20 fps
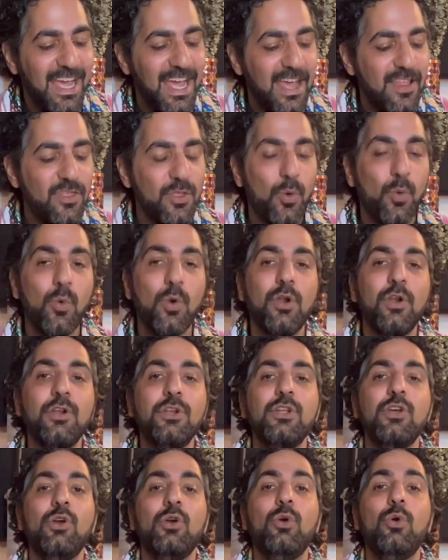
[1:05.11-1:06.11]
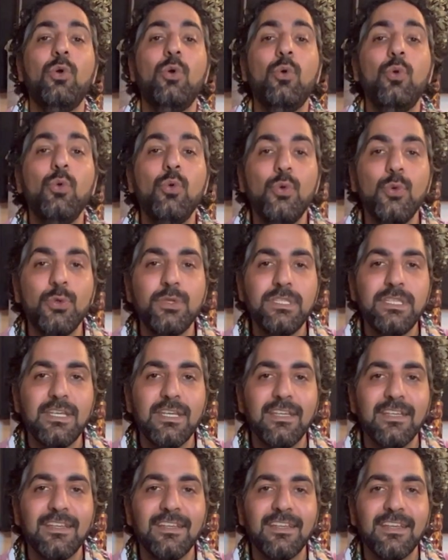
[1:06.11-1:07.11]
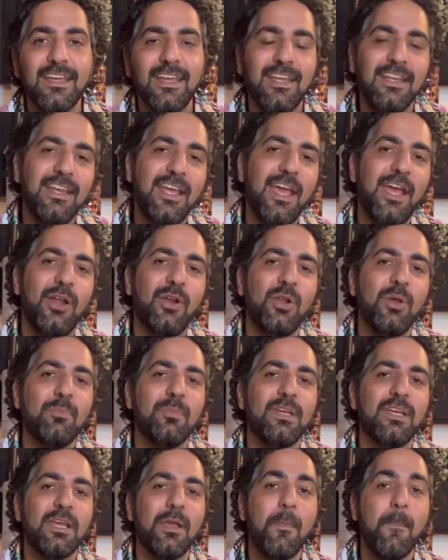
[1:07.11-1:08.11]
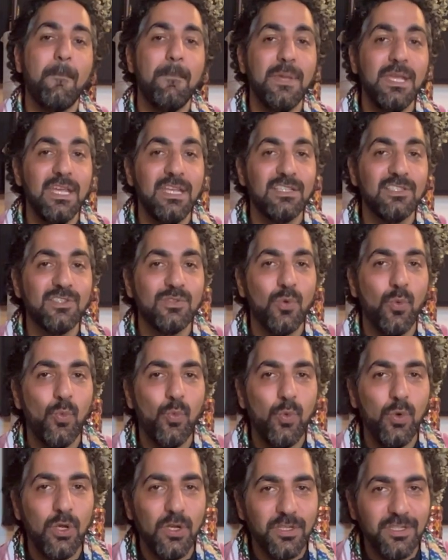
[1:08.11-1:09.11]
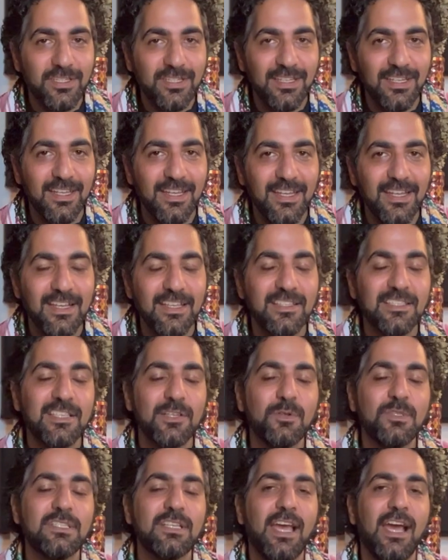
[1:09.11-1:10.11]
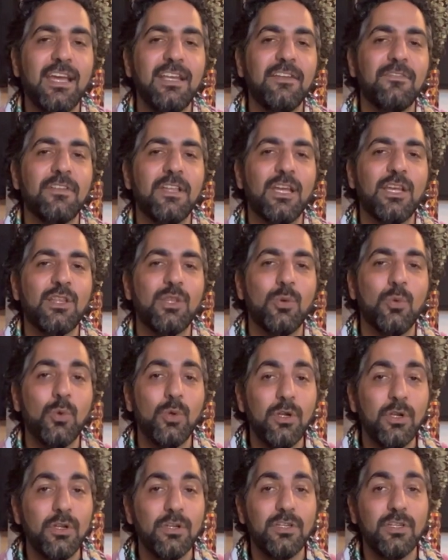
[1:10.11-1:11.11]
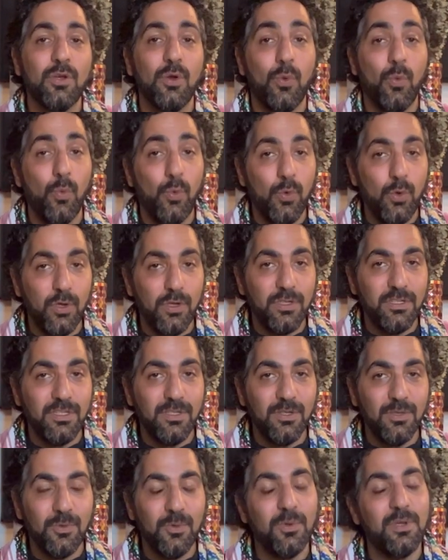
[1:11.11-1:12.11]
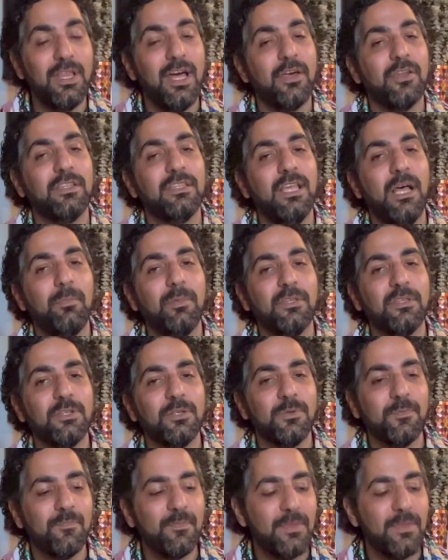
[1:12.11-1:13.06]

And the word oud in Arabic means wood. So it's kind of like the word wood without a W.